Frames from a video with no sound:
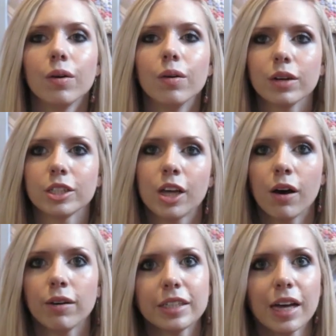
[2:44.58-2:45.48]
or just
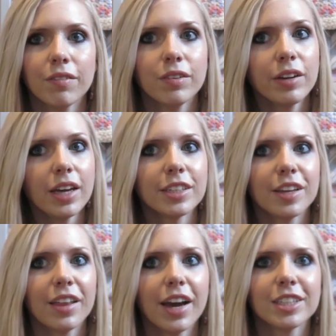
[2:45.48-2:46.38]
always have on hand.
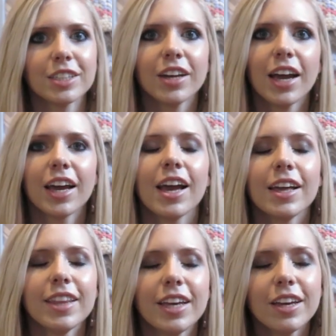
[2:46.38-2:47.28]
So that's great.
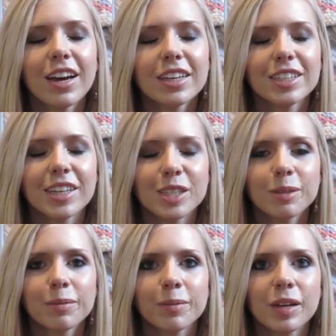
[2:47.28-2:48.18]
Thank you guys so
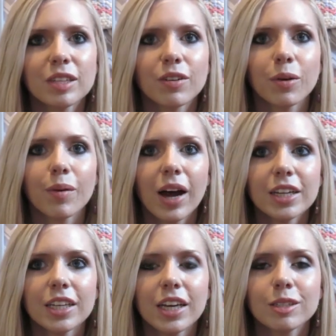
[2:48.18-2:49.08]
super much for
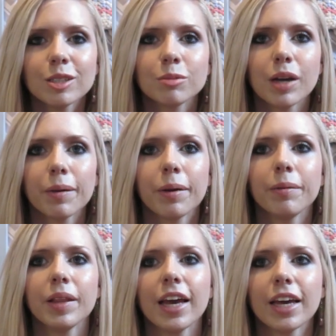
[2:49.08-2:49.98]
watching. Subscribe,
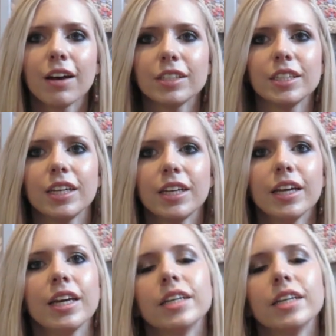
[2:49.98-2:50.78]
comment, like. I'll leave